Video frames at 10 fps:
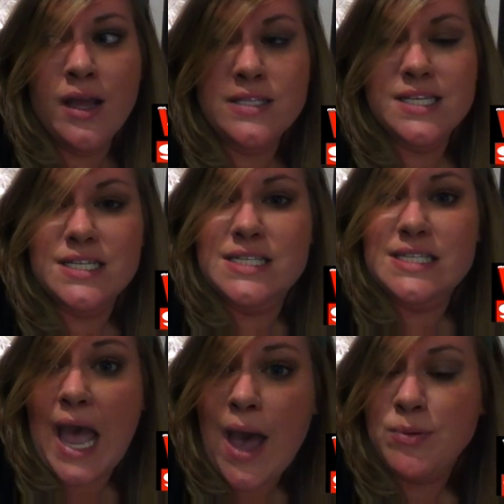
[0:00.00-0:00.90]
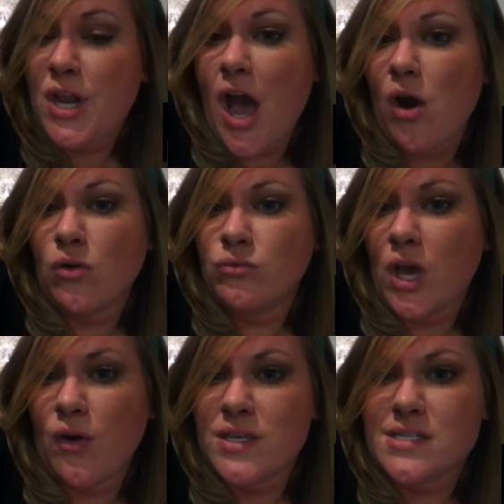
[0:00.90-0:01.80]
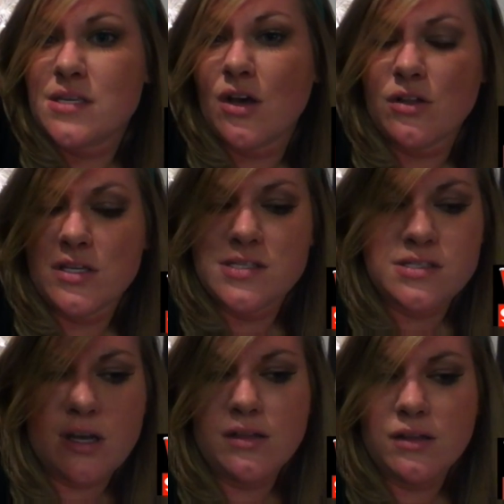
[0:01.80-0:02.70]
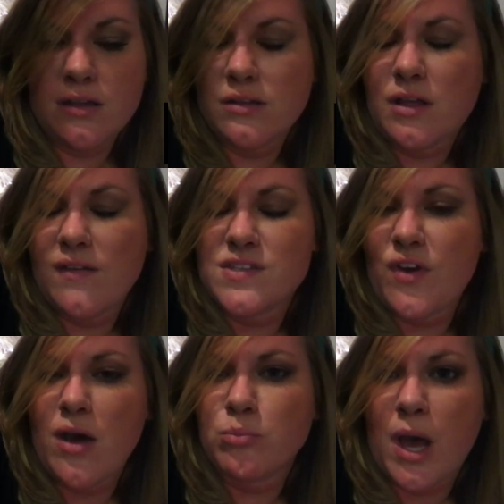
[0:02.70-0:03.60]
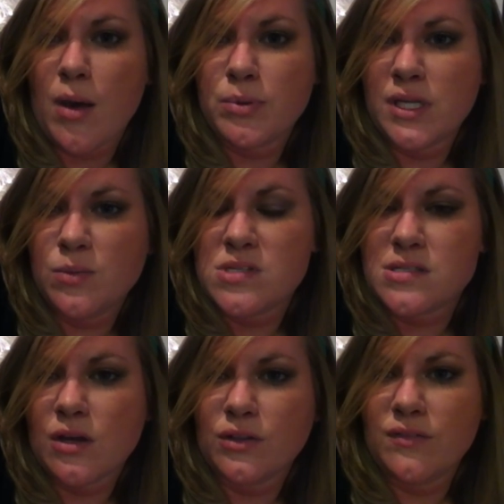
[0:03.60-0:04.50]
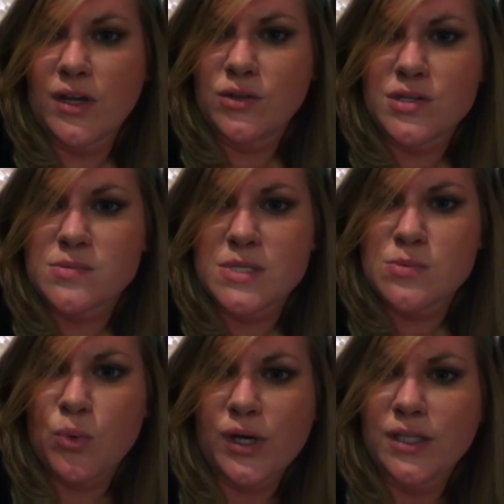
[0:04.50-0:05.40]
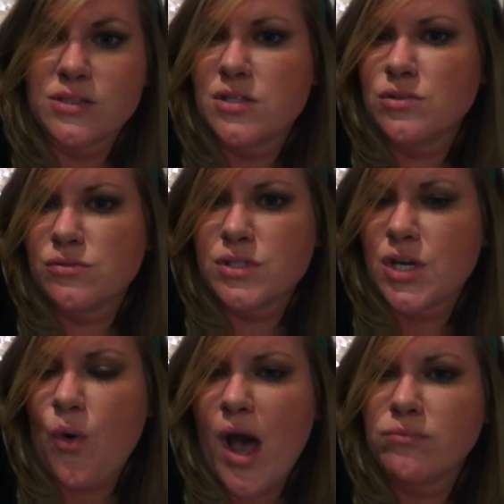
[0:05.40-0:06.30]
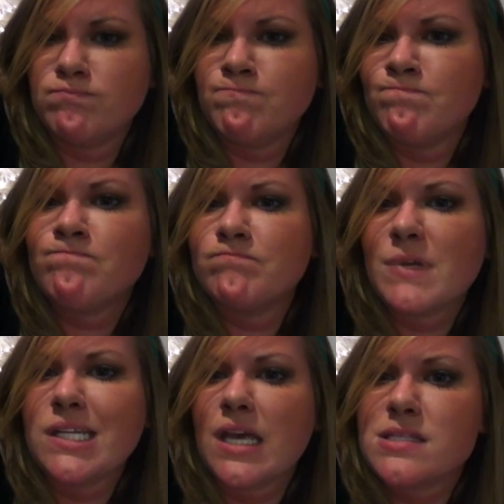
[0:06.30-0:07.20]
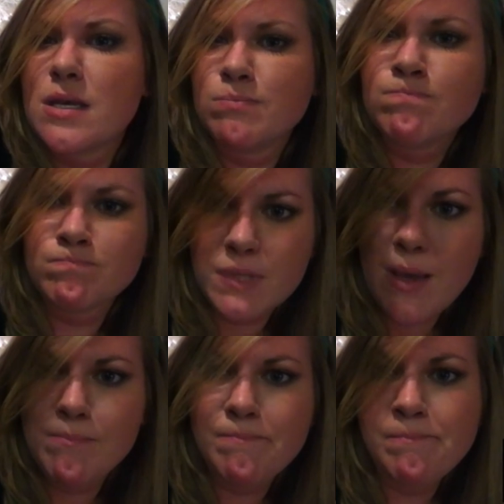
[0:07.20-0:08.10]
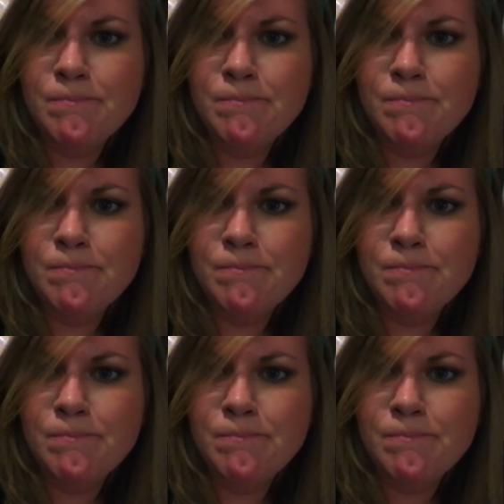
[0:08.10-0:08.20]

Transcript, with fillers: Did he stop? No, no. He still he still loves fountain pop, and he would still leave on Christmas morning to to go up and get some. Yep.